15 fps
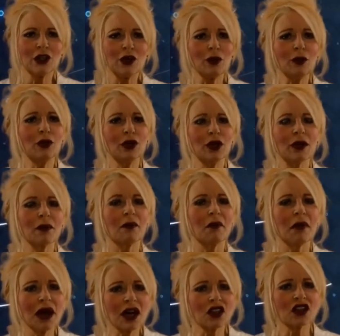You put
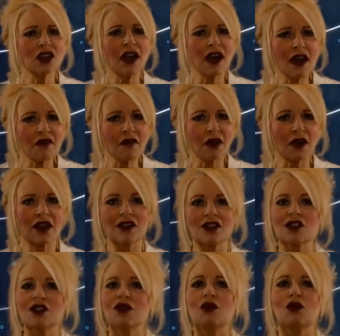much effort
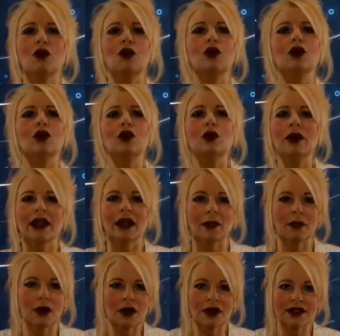into wooing
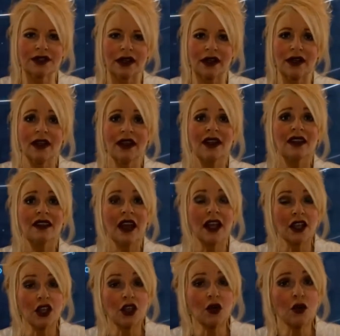a person
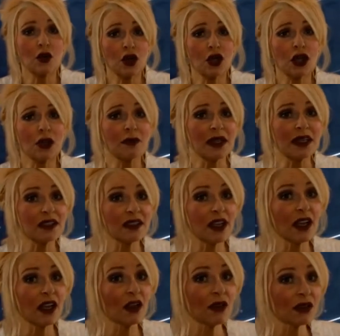that you could be
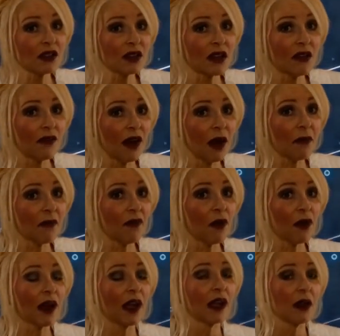setting yourself up
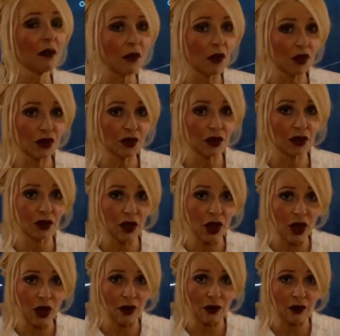for an emotional
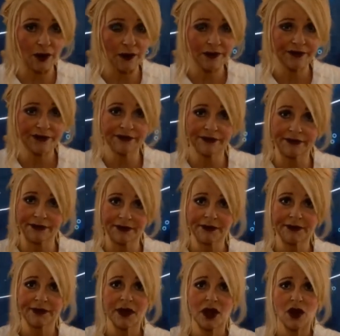low.
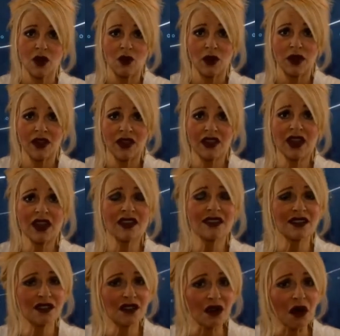When
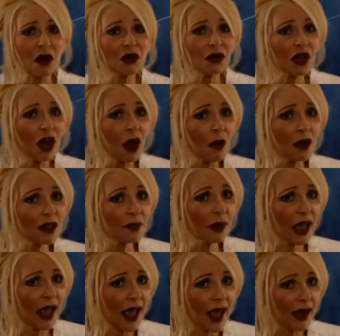things don't go as
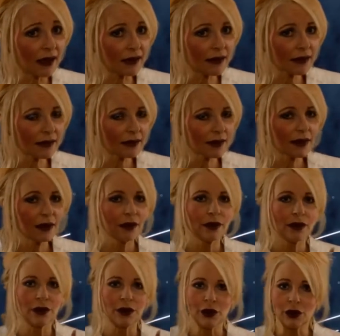planned,
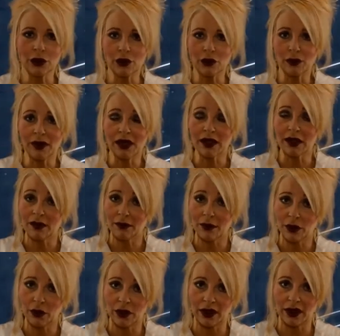you become
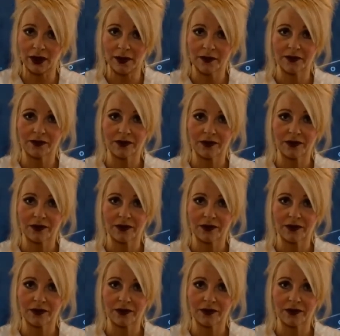moody.